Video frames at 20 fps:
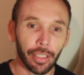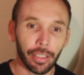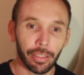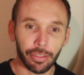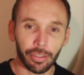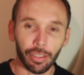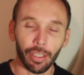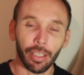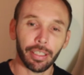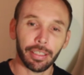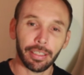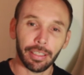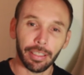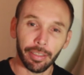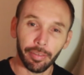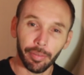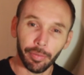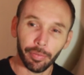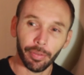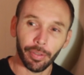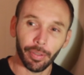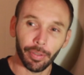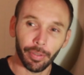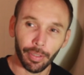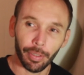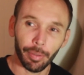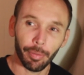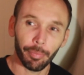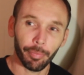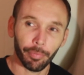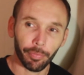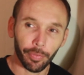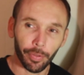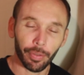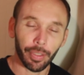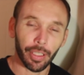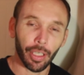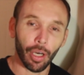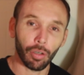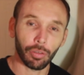Decided to leave it for a few
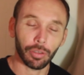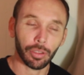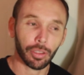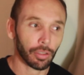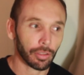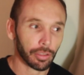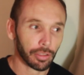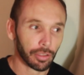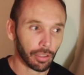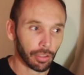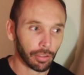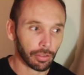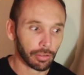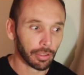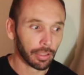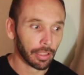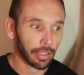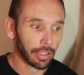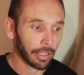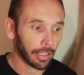of the older consoles.